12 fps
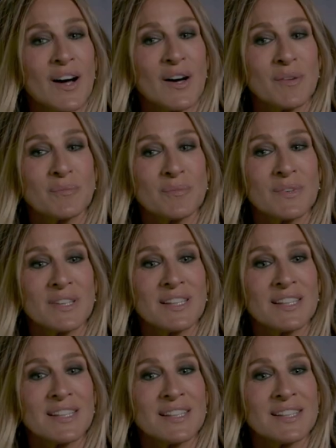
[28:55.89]
um,
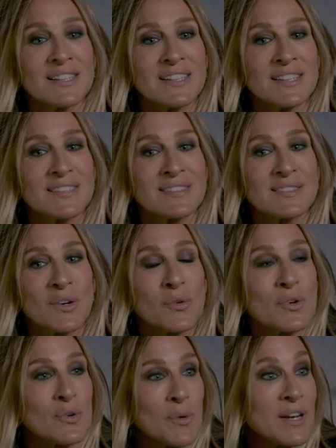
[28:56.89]
it's so
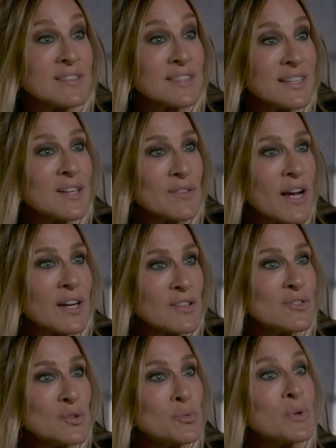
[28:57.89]
great to hear that
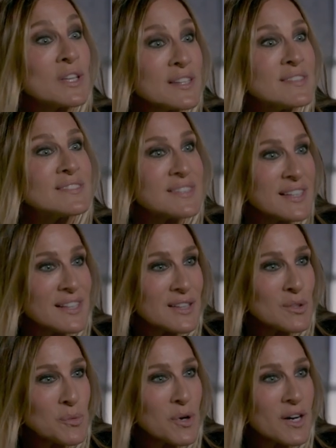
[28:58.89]
because you really see it
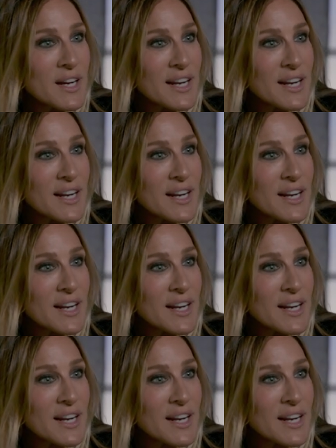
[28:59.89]
in the work.